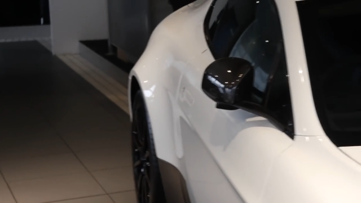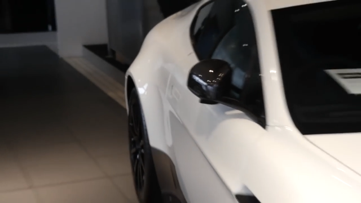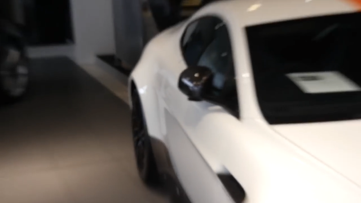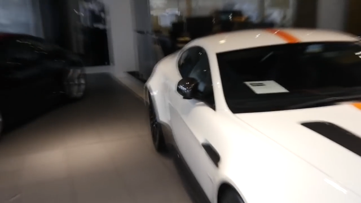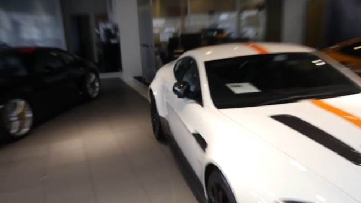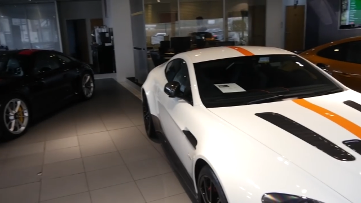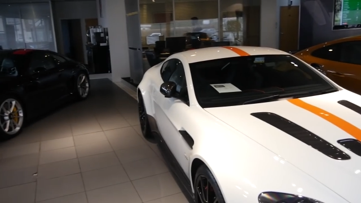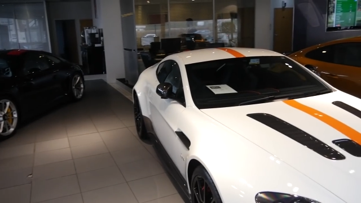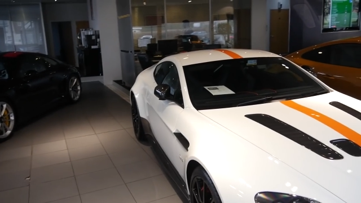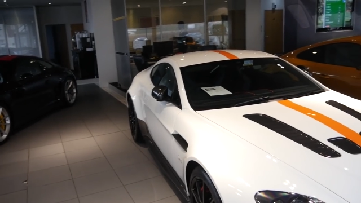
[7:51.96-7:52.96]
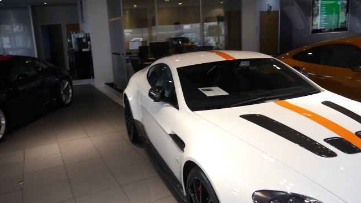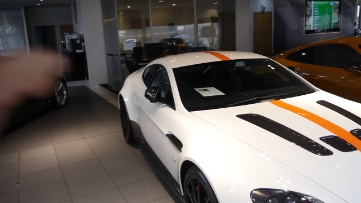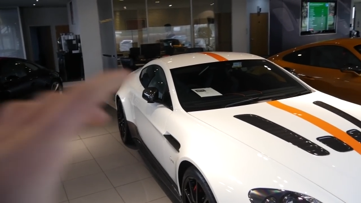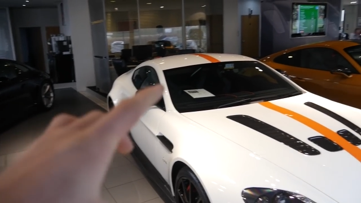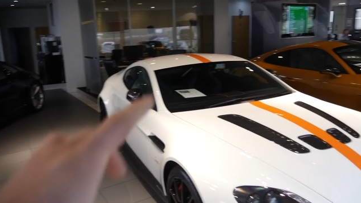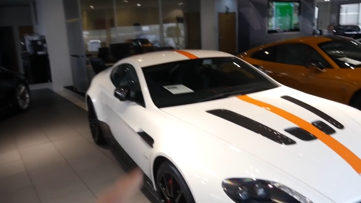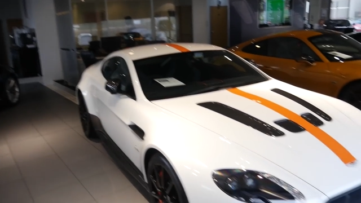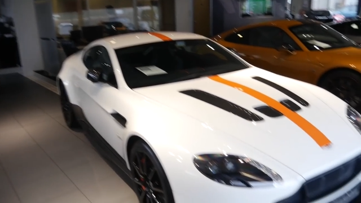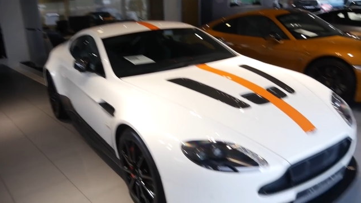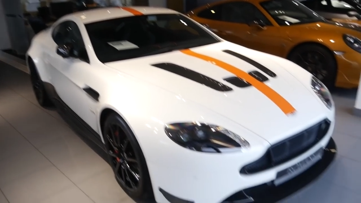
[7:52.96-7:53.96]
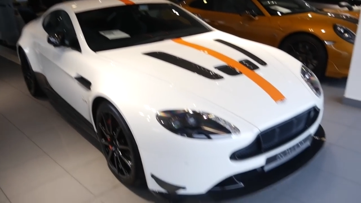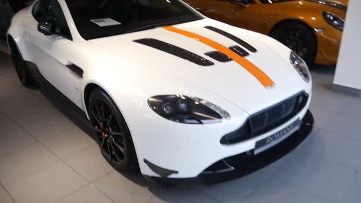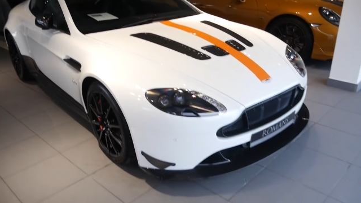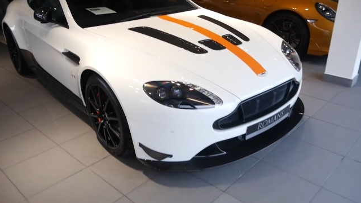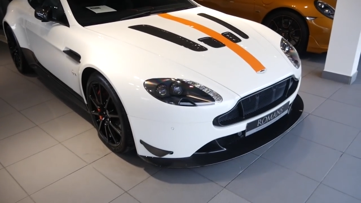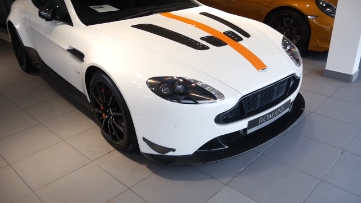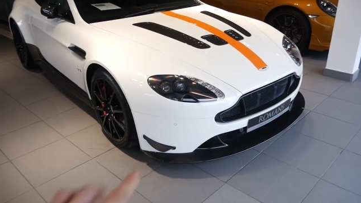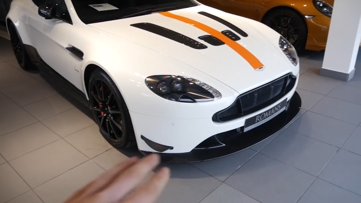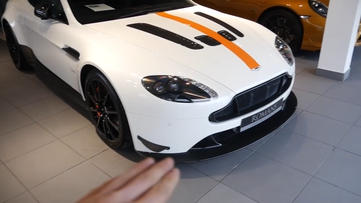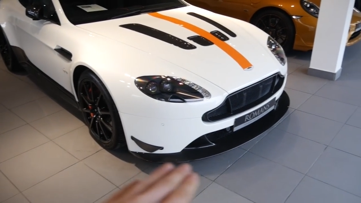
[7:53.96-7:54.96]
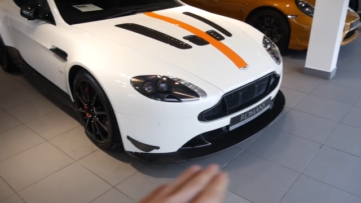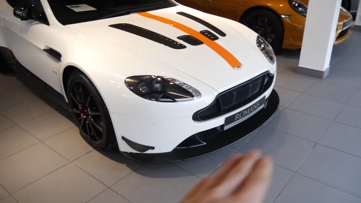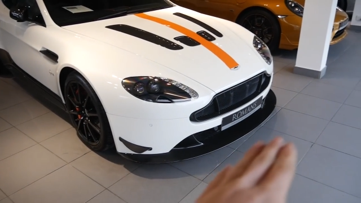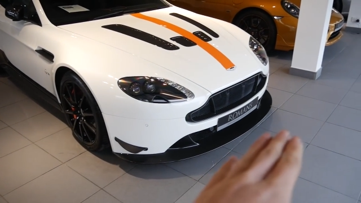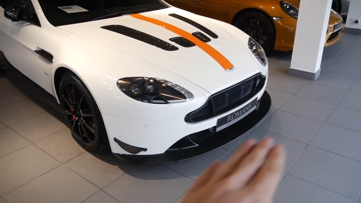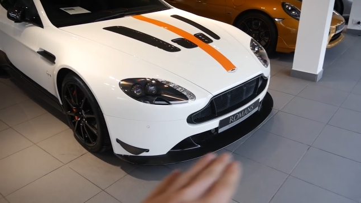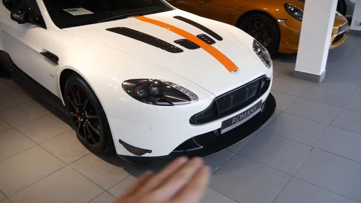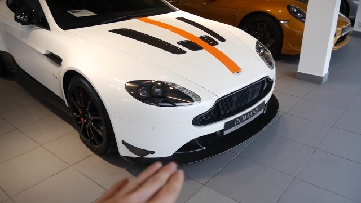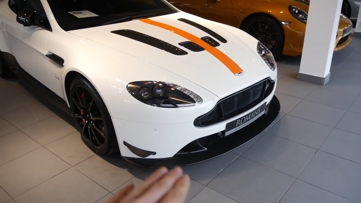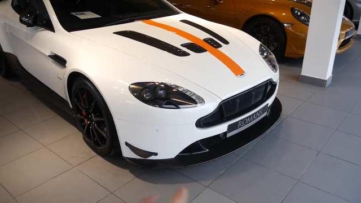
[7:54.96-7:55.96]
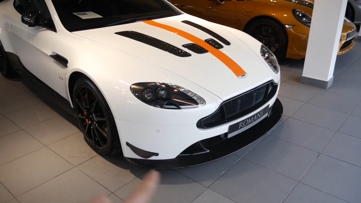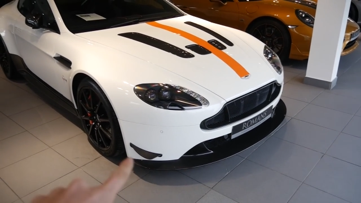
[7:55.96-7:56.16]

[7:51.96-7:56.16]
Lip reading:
Nobody's mouth can be seen.